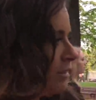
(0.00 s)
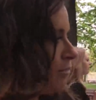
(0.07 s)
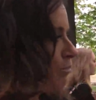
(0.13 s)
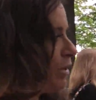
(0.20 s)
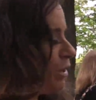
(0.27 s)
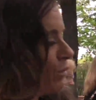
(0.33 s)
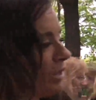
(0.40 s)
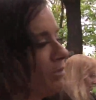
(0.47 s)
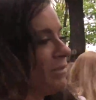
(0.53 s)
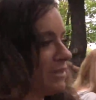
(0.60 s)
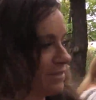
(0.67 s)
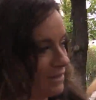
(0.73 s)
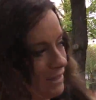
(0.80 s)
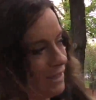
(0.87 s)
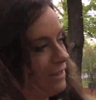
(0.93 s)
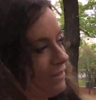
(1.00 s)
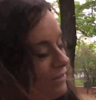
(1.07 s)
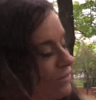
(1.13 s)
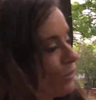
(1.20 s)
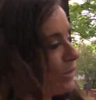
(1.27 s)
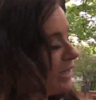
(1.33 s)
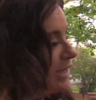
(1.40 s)
But we missed it,
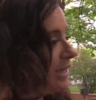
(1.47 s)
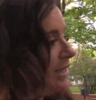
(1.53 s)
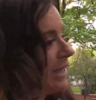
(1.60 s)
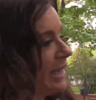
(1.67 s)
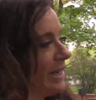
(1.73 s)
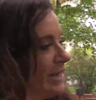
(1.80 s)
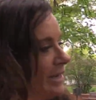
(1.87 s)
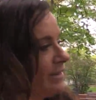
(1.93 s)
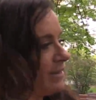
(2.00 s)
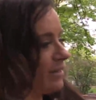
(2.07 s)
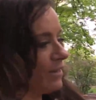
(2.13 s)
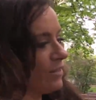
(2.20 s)
so we didn't get it.